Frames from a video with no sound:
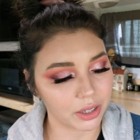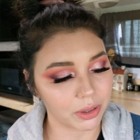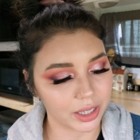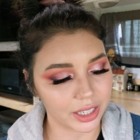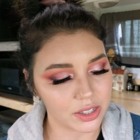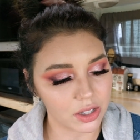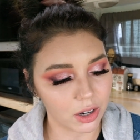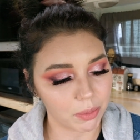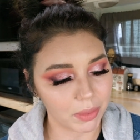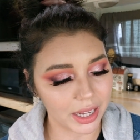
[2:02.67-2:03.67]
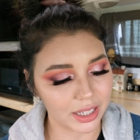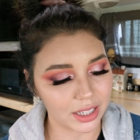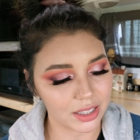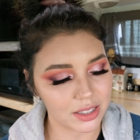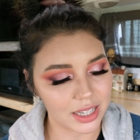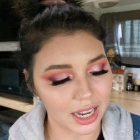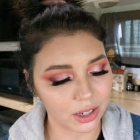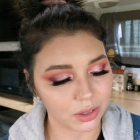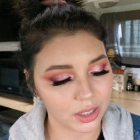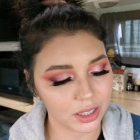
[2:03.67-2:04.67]
ingredients are mica,
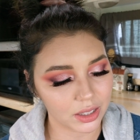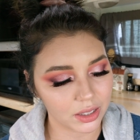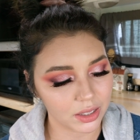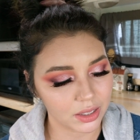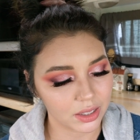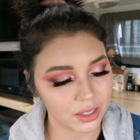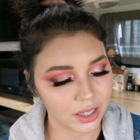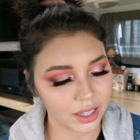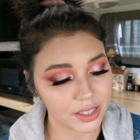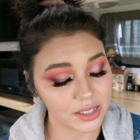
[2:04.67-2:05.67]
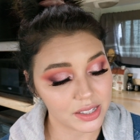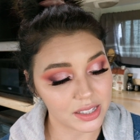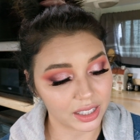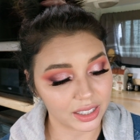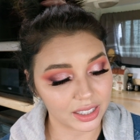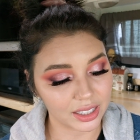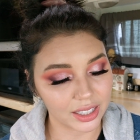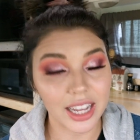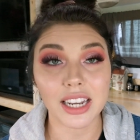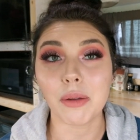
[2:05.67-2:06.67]
talc, silica,
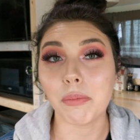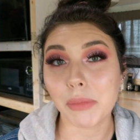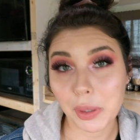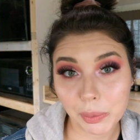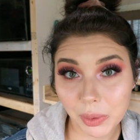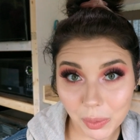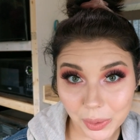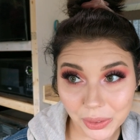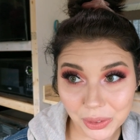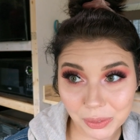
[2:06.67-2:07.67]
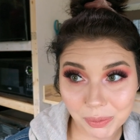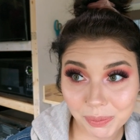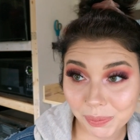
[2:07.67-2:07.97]
and mineral oil.